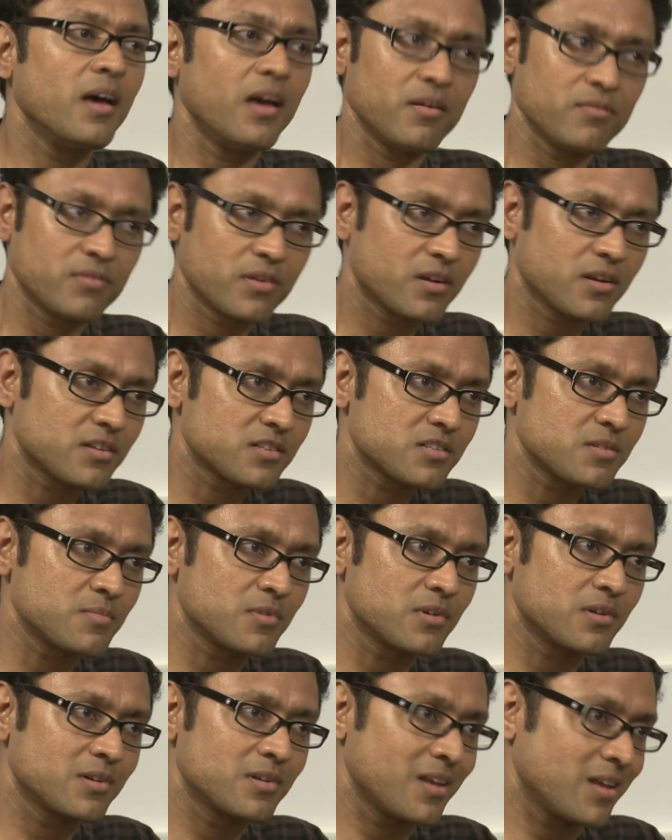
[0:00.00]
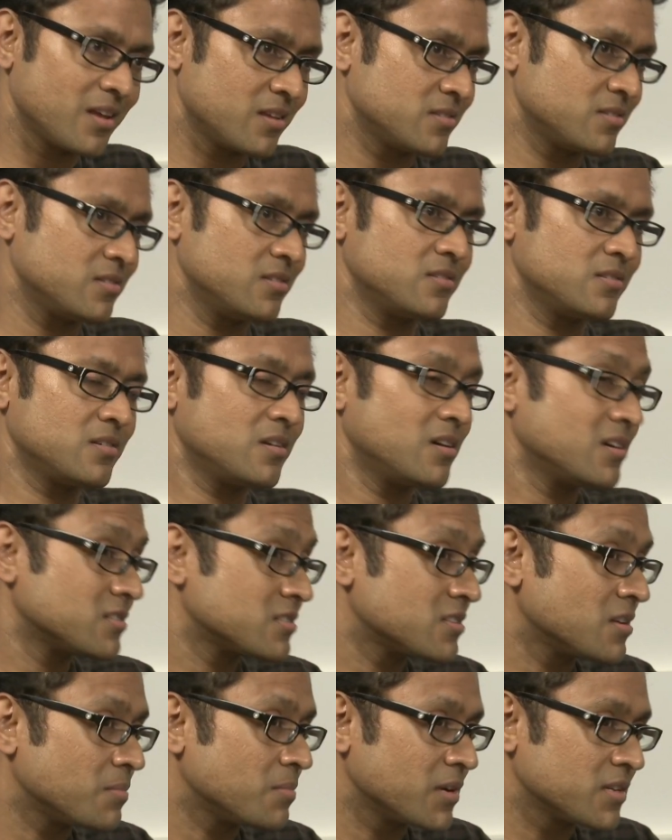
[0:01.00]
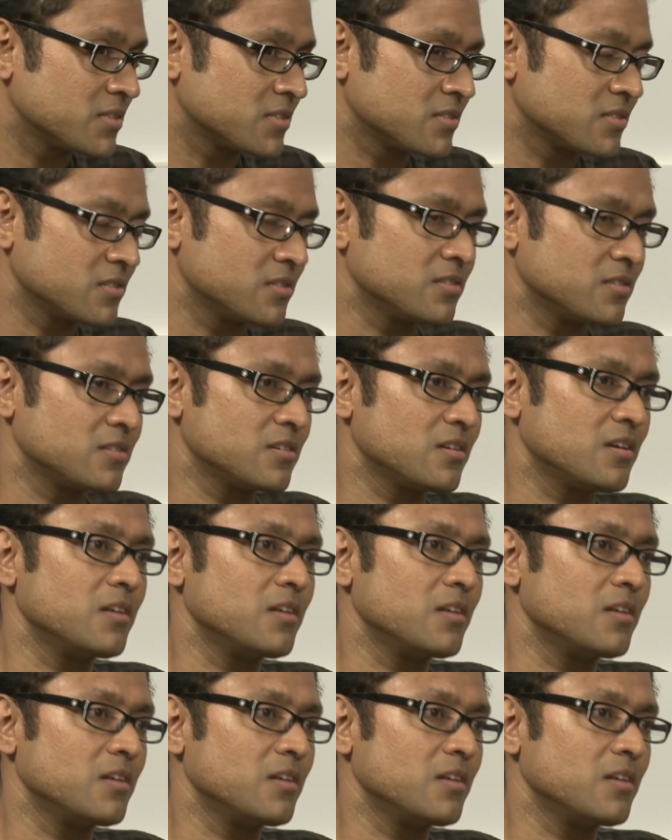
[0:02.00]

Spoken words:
Every customer takes it, customizes it,